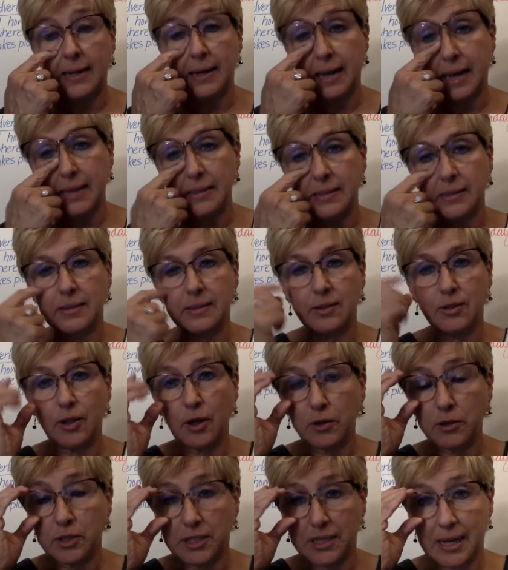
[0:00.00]
Last
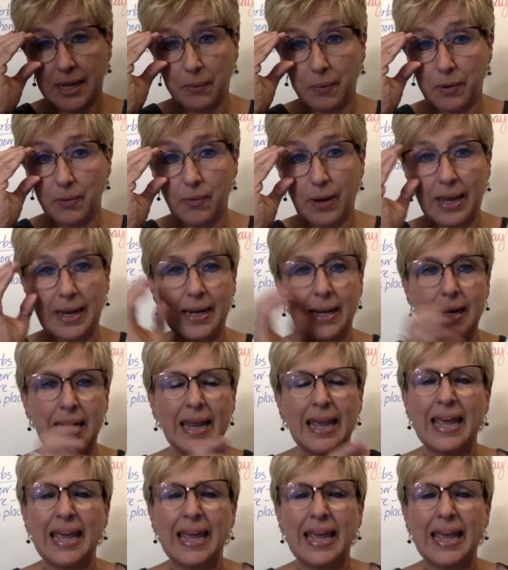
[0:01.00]
Thursday we read it.